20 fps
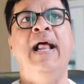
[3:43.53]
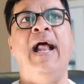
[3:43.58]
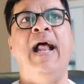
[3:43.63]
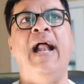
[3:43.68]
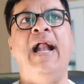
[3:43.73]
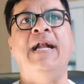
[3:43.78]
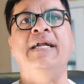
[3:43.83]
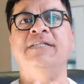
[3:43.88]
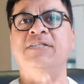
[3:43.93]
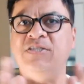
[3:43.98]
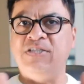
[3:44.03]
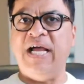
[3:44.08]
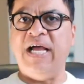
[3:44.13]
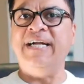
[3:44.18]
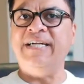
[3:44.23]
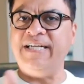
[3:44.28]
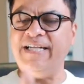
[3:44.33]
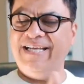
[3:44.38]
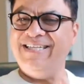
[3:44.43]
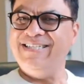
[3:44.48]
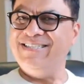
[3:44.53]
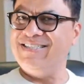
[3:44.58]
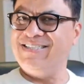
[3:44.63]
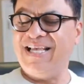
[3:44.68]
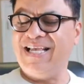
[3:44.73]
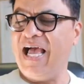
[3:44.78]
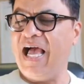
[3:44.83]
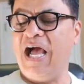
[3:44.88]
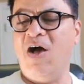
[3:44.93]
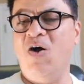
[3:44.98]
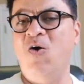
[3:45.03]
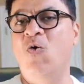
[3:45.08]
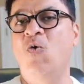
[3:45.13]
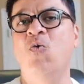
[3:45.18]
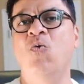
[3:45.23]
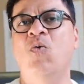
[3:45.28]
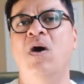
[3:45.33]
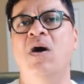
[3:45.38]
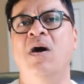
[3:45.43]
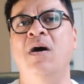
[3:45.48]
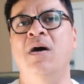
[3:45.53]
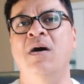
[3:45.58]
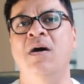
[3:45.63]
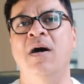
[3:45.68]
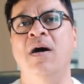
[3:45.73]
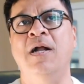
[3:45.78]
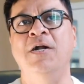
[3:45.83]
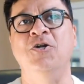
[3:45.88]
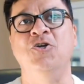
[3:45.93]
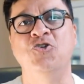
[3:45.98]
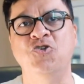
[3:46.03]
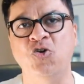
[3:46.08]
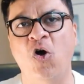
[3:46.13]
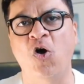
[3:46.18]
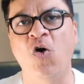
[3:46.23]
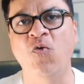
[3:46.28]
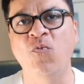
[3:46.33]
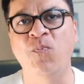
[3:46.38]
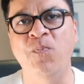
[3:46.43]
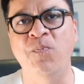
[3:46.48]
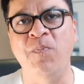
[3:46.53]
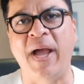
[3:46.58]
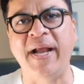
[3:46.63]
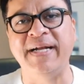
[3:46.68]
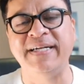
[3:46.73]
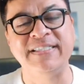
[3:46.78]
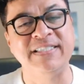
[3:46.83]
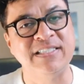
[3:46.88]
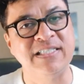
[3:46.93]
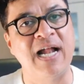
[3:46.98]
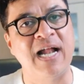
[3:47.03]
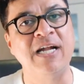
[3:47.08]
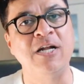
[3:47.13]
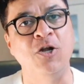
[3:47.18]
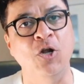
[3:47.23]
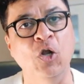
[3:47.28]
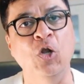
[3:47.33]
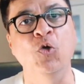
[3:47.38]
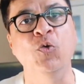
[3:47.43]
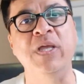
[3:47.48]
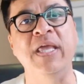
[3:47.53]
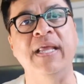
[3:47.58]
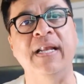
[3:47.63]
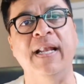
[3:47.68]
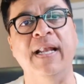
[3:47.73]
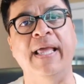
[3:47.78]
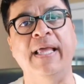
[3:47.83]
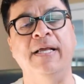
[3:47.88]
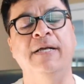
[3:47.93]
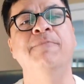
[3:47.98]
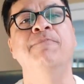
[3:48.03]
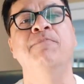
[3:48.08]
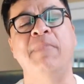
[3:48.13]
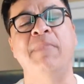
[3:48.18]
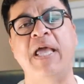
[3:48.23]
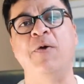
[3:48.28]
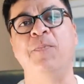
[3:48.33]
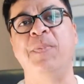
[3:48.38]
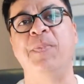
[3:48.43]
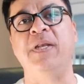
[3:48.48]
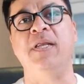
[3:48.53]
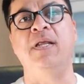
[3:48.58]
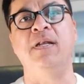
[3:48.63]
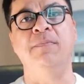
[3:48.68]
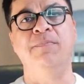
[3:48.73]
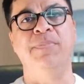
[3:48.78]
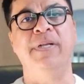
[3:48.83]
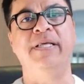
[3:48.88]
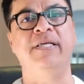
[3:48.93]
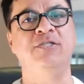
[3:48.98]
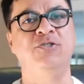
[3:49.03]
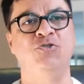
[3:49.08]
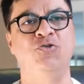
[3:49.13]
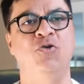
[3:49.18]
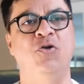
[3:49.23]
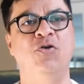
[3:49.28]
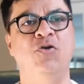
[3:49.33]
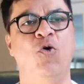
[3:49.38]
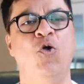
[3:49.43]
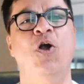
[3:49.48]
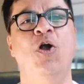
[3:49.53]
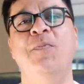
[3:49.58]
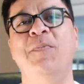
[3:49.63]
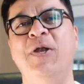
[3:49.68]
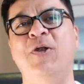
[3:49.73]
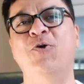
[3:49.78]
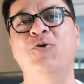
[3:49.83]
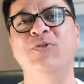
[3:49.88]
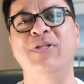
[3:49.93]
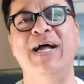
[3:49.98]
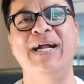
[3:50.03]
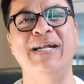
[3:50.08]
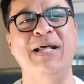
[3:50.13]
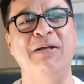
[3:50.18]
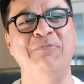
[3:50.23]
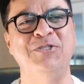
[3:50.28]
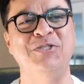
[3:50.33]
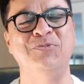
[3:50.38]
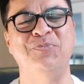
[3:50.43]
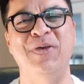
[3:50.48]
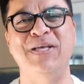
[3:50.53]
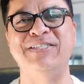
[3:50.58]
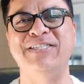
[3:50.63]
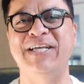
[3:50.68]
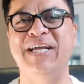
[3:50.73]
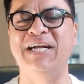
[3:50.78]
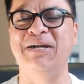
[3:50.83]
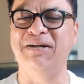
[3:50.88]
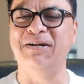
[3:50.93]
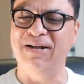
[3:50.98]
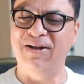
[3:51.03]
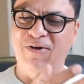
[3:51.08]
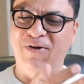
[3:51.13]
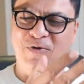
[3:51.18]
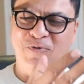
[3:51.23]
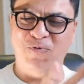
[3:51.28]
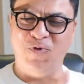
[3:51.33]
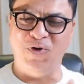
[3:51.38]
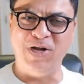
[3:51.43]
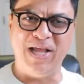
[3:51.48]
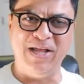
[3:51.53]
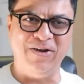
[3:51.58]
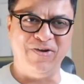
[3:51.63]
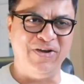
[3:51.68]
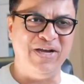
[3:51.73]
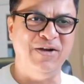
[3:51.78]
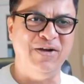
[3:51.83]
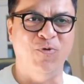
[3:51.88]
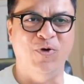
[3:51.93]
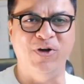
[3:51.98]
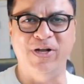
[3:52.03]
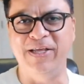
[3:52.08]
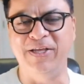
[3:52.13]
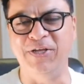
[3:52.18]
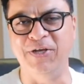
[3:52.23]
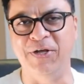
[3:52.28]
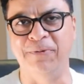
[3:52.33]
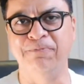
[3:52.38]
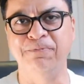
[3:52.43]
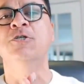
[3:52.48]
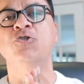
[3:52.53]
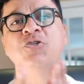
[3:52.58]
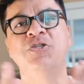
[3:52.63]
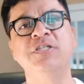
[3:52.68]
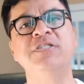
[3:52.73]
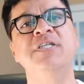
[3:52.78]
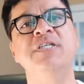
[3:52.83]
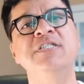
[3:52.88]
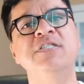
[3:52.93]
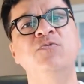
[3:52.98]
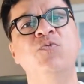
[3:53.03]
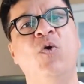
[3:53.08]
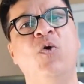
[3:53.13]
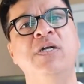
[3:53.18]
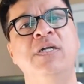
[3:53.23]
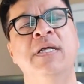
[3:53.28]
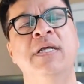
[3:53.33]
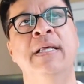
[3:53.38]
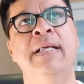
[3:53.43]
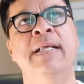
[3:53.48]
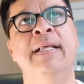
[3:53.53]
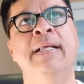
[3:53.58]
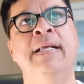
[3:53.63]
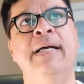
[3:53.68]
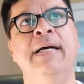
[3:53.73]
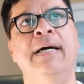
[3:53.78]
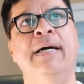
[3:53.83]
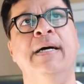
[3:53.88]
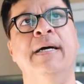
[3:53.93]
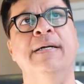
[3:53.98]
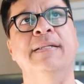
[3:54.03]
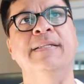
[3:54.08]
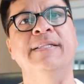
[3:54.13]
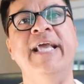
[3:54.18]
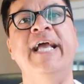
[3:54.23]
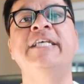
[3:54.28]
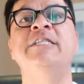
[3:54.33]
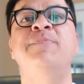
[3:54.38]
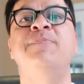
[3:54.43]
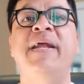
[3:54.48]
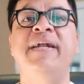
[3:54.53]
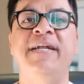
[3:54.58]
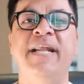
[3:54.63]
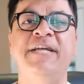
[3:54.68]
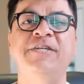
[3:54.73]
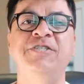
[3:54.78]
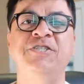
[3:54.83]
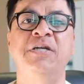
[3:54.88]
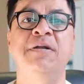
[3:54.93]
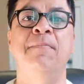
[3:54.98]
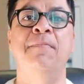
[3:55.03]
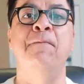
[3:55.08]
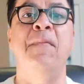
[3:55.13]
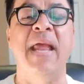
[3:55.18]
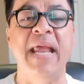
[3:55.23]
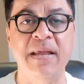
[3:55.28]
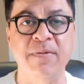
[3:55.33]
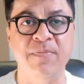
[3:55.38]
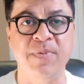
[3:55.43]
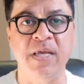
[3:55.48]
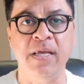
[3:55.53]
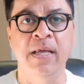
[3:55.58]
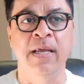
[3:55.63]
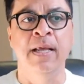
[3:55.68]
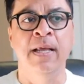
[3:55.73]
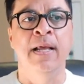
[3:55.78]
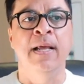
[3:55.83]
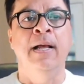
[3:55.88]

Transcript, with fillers: and that is how uh, a draw might start looking like my opinion please do not hold me to that i'm just basing it on what i read what i hear so this is what uh, the expectation maybe,